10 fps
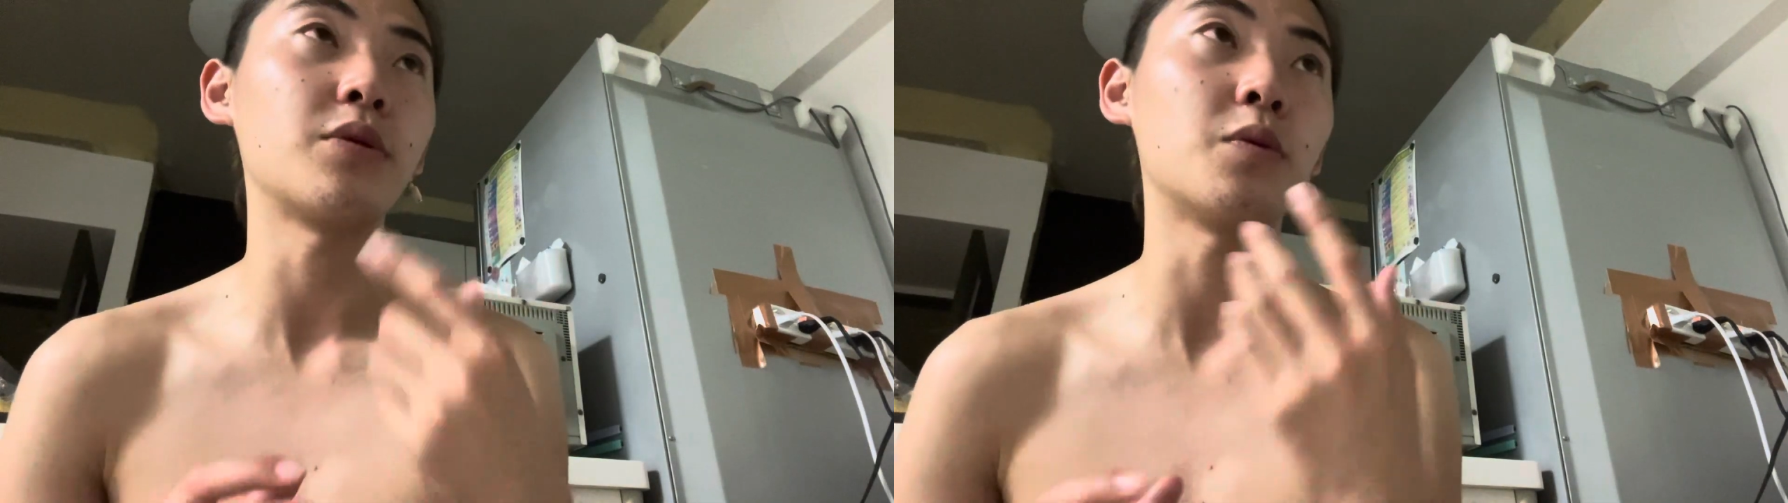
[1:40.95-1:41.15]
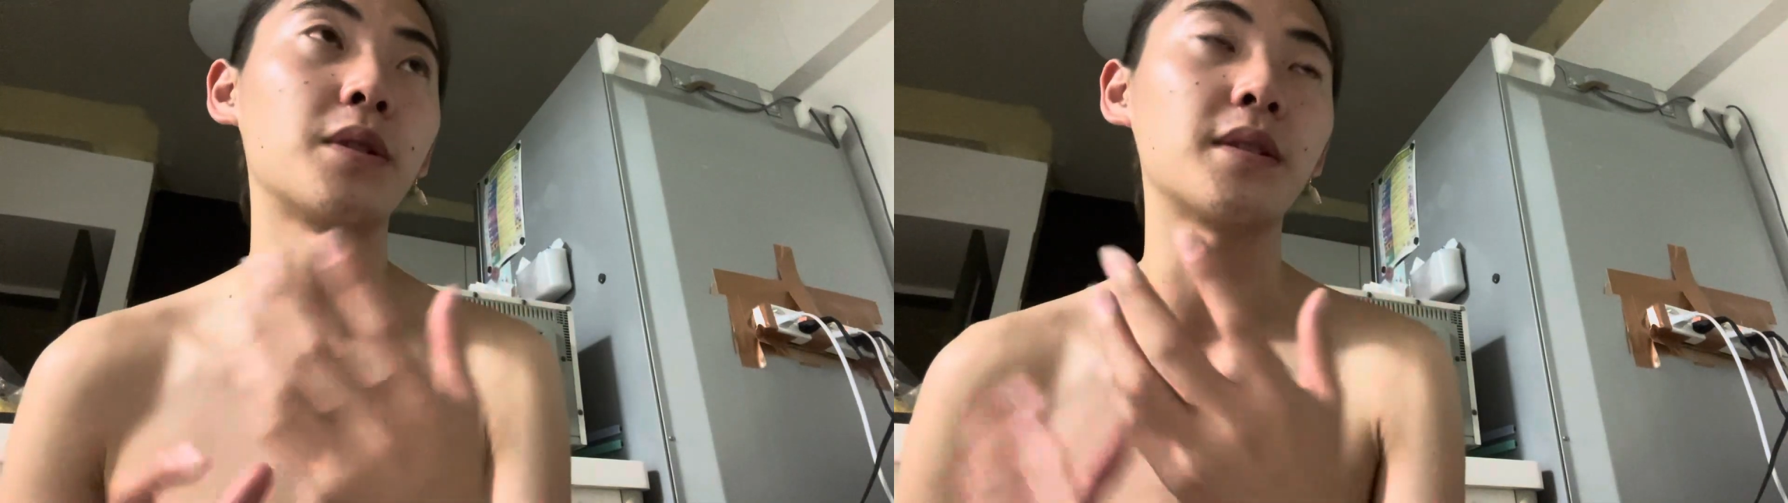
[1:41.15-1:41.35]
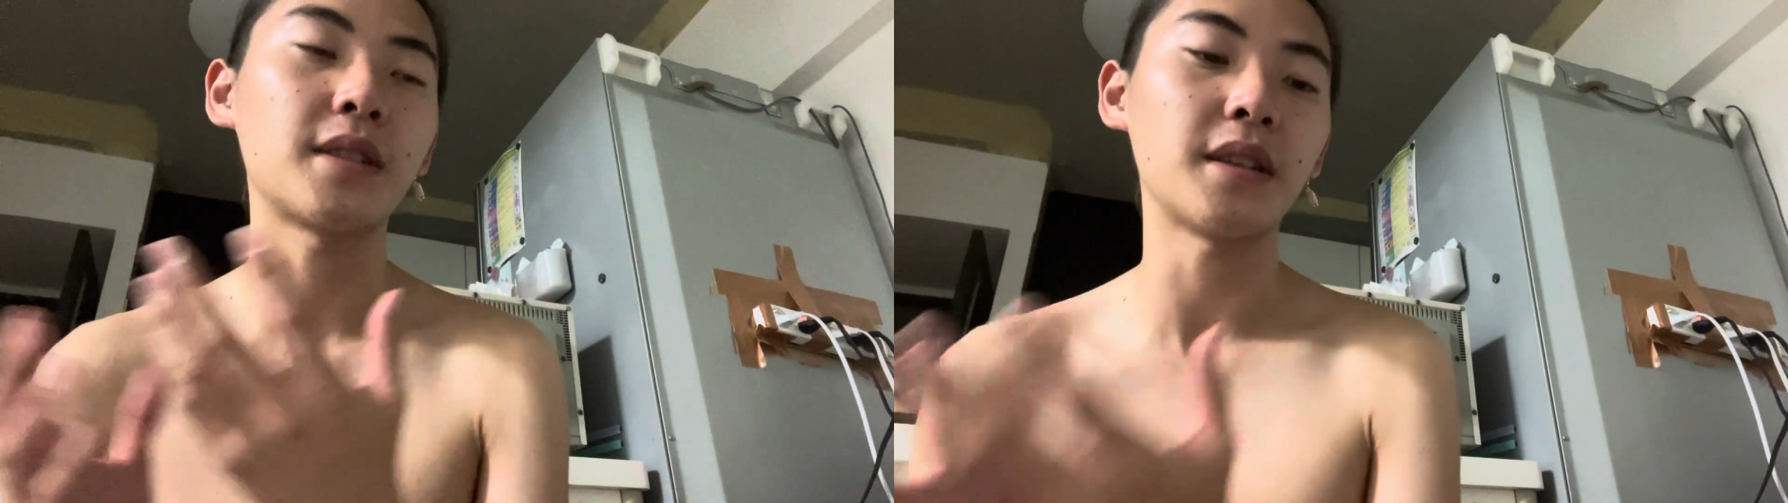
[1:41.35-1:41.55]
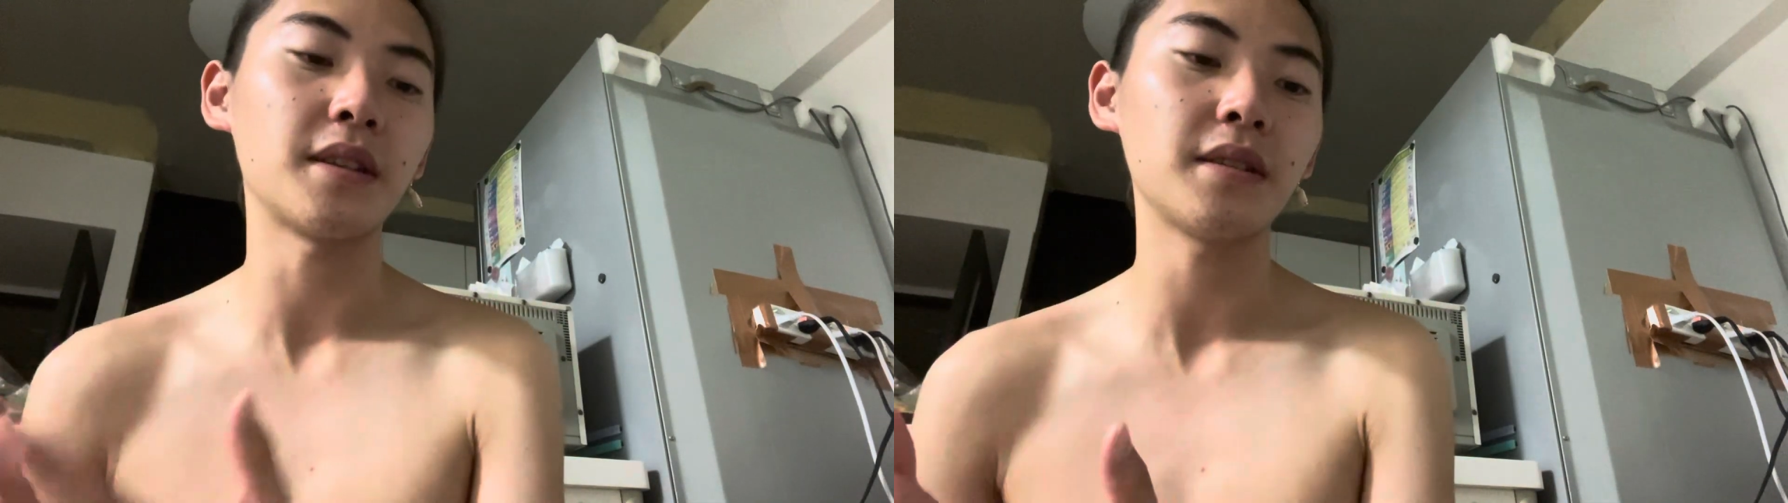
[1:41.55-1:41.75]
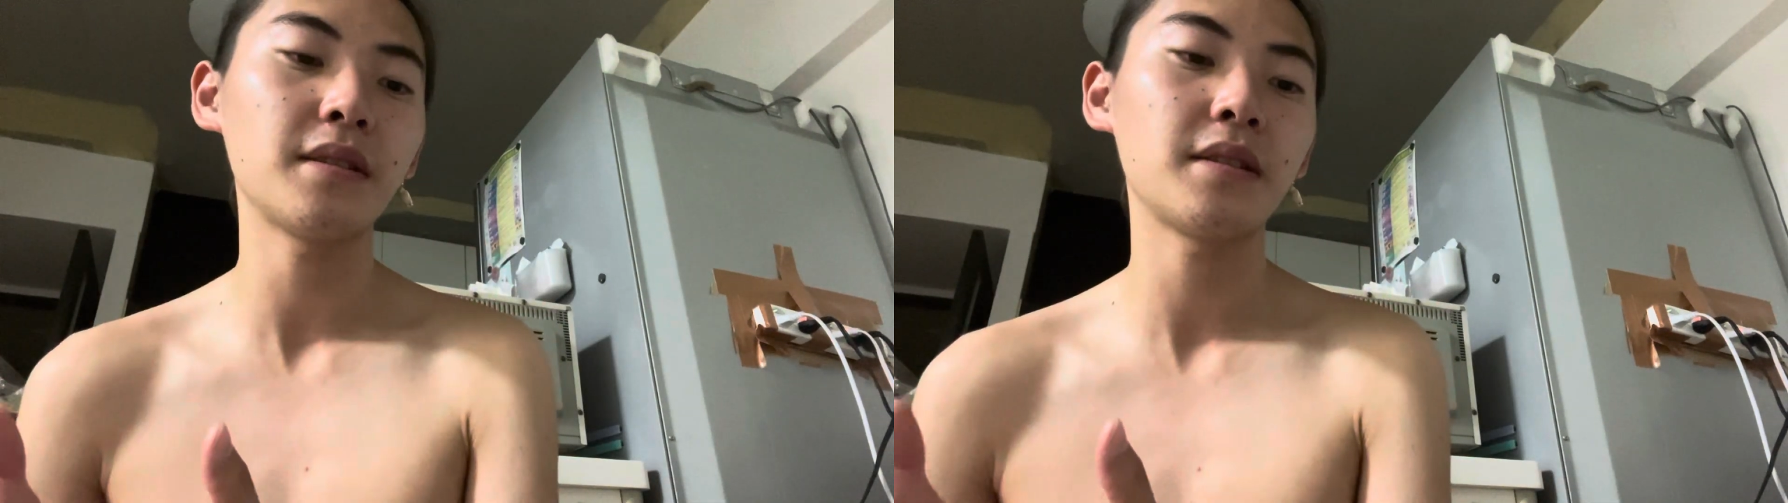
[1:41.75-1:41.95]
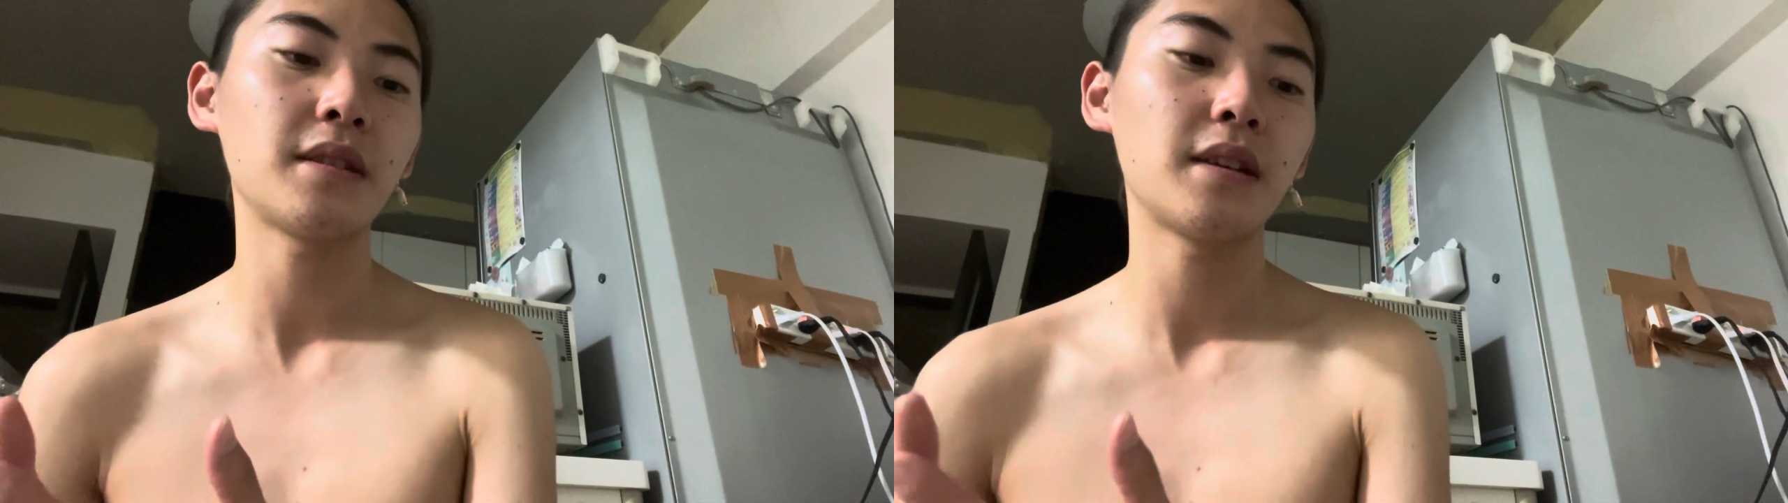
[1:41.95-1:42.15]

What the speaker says: one sentence.